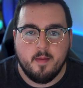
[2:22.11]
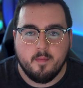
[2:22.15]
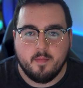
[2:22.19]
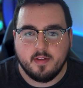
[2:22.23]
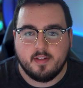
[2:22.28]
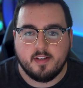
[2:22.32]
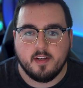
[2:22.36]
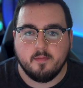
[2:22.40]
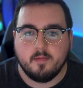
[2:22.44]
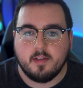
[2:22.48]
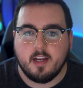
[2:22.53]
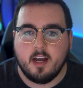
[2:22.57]

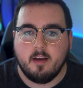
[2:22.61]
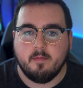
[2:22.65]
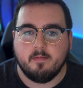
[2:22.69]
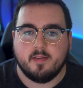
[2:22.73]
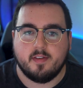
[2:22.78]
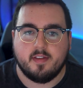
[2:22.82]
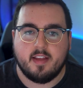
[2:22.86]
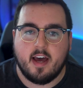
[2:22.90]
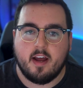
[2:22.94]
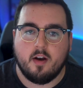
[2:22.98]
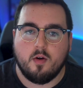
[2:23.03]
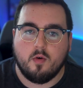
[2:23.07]
But
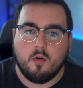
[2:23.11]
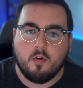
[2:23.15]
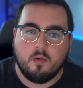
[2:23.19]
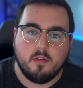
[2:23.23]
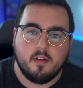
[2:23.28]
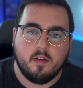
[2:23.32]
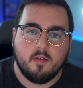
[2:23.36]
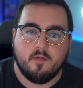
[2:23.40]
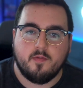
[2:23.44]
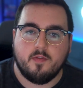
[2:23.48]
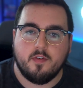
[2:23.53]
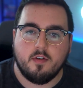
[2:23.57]
sometimes that
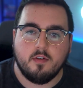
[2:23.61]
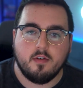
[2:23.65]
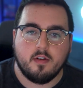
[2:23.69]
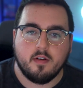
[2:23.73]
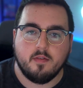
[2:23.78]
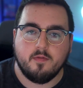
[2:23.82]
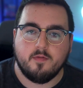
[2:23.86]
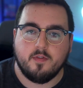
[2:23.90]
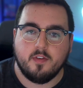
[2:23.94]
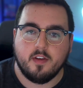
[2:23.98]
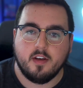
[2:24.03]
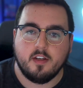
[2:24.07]
old info
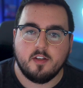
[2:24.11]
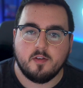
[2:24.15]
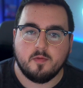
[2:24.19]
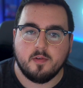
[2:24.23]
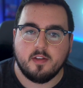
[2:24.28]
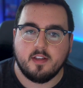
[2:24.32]
conflicts